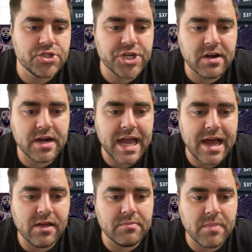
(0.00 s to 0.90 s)
Jarrett
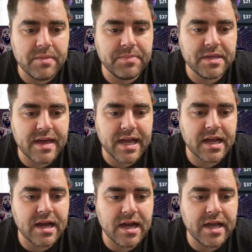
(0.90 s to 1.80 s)
Allen might be that
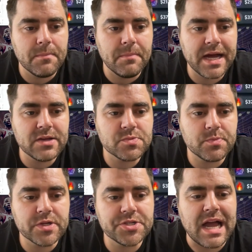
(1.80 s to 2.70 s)
guy. Miles Bridges.